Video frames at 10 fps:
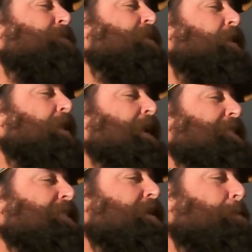
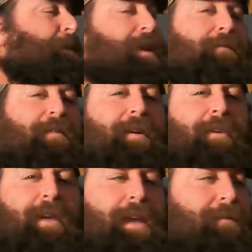classic beef
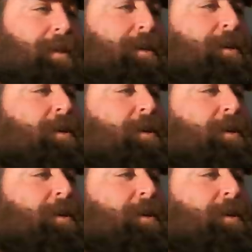gravy